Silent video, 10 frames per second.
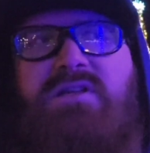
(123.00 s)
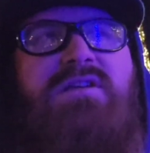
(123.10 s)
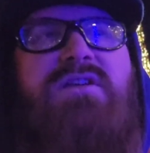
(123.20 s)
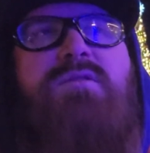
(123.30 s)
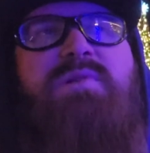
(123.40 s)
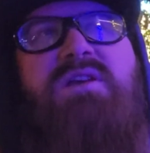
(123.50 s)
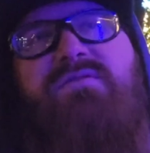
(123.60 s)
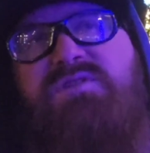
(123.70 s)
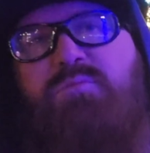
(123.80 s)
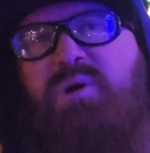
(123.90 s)
and it could be
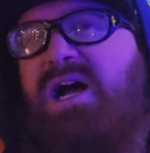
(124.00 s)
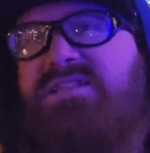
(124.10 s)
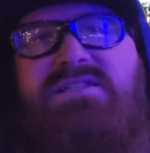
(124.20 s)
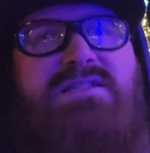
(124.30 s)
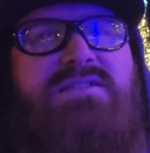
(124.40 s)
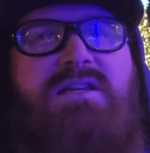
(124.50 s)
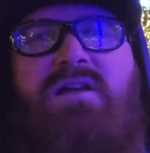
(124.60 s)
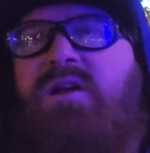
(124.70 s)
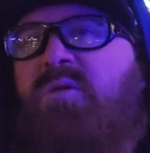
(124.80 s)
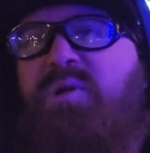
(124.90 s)
of some bosses,
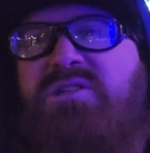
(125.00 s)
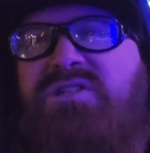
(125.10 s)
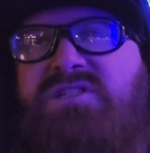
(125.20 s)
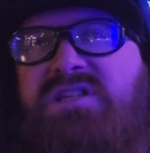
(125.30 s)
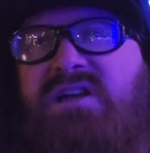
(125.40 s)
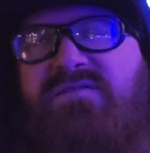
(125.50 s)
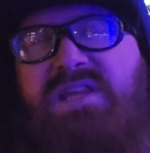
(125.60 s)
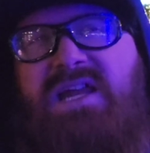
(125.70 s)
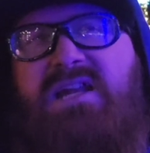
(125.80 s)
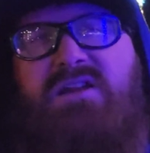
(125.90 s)
bunch of stuff.
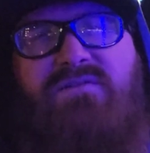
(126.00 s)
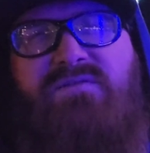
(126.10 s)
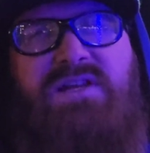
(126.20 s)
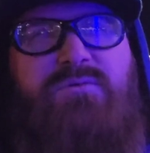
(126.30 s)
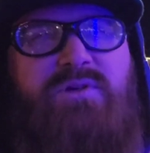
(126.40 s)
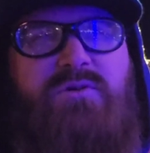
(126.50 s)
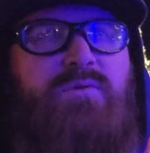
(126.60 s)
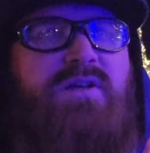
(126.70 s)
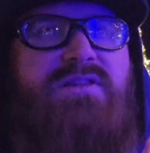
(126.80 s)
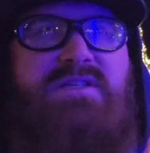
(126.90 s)
They added a Fenrir
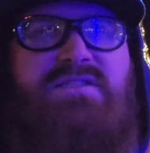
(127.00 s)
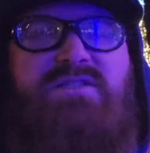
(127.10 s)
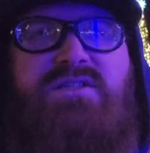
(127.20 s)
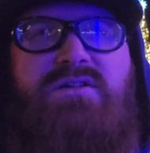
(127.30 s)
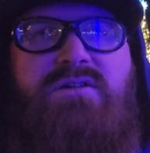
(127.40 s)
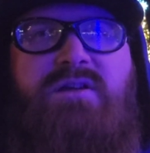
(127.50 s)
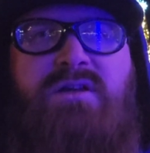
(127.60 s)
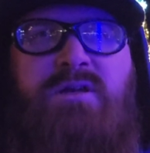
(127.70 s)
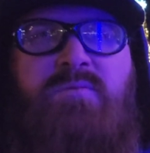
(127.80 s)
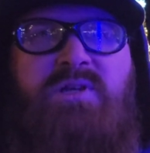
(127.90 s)
run this year
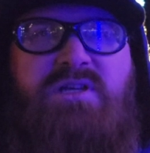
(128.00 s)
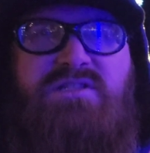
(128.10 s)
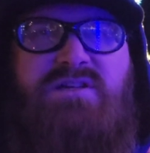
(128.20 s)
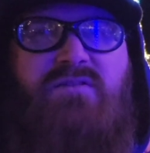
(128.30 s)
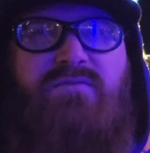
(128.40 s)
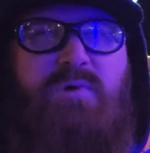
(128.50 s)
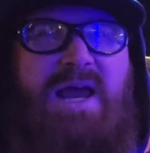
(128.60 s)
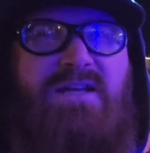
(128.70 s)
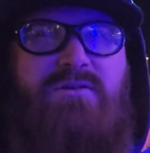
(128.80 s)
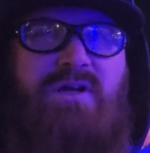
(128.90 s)
because of
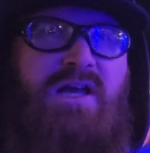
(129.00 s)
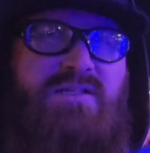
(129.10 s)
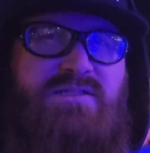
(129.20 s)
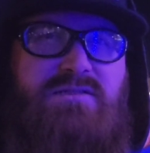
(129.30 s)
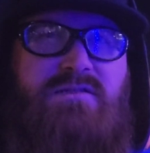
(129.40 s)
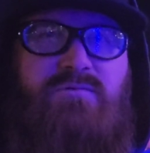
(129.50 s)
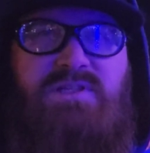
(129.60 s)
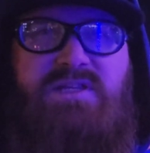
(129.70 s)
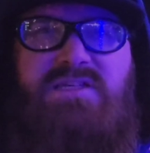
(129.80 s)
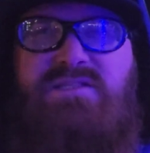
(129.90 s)
Ragnarok's
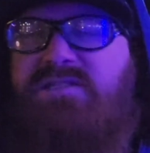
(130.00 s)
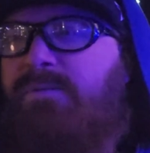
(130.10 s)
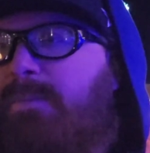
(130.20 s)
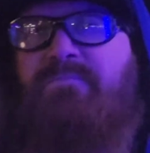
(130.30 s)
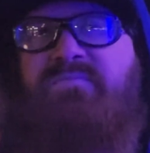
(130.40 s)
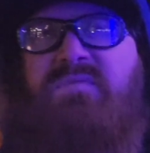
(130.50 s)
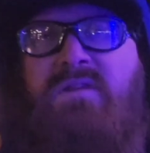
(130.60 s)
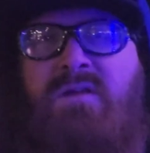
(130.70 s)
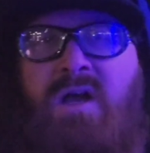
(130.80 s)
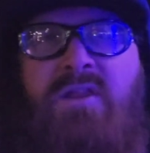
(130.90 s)
release.
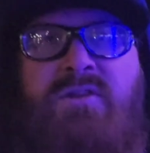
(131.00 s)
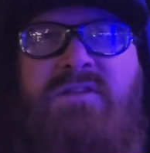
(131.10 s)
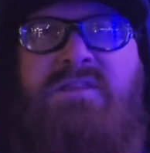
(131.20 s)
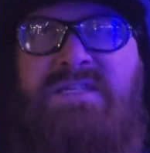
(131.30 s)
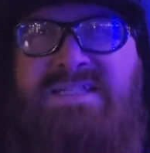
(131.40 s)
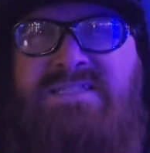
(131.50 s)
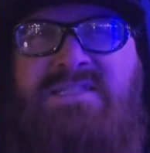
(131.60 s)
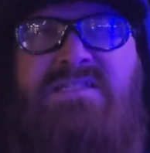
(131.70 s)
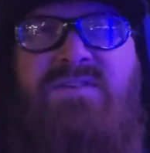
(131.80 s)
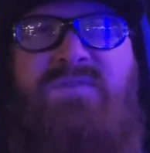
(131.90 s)
Other than
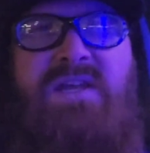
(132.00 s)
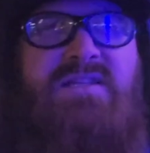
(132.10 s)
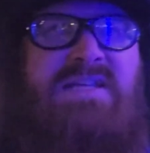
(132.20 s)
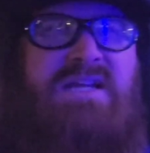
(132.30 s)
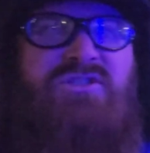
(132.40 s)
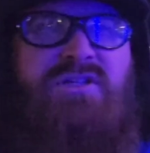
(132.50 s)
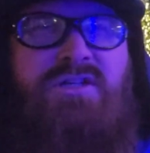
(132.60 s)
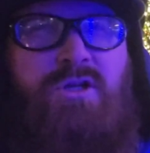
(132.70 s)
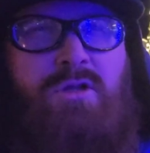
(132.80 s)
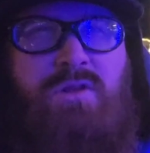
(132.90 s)
this event is actually going
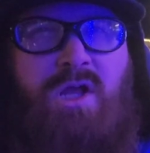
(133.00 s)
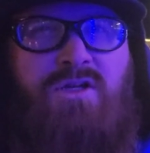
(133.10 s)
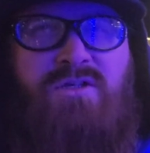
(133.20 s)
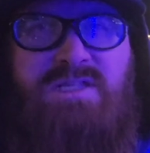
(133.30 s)
to go longer